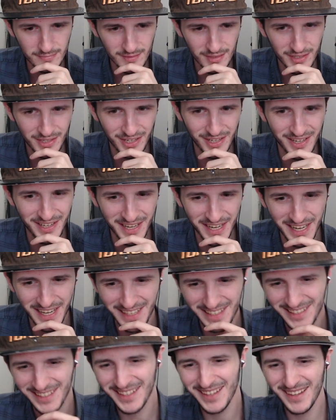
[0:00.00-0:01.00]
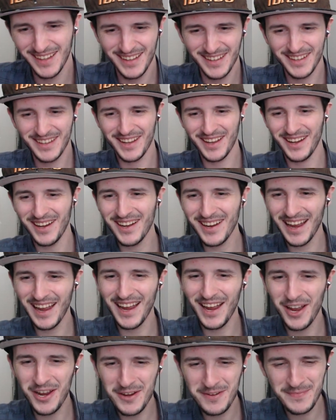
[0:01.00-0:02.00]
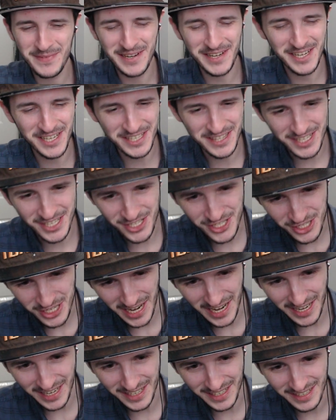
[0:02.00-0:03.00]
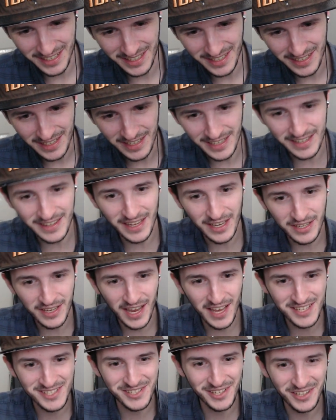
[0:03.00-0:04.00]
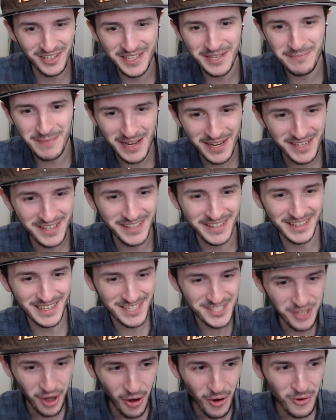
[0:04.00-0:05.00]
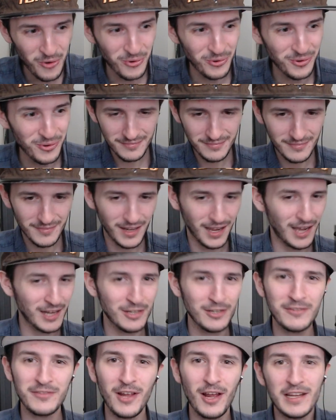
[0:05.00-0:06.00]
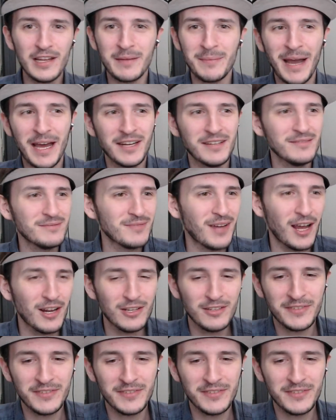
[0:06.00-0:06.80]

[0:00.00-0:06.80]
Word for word: Koge! Koge OP, the J. Hear that? Yes, Loly and Melanie, let's go! I love Loly, man. I love